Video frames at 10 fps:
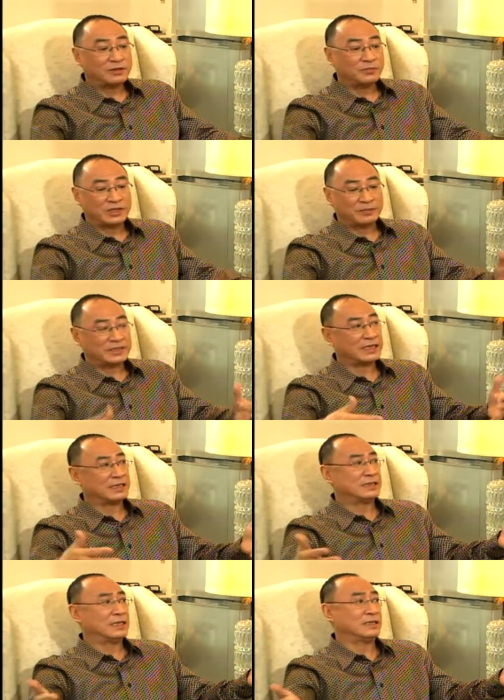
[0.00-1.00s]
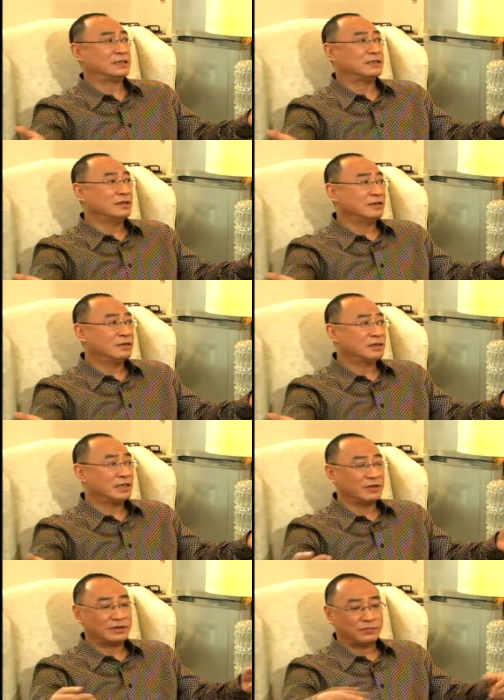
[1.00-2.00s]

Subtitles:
to put up a sari-sari store, they want to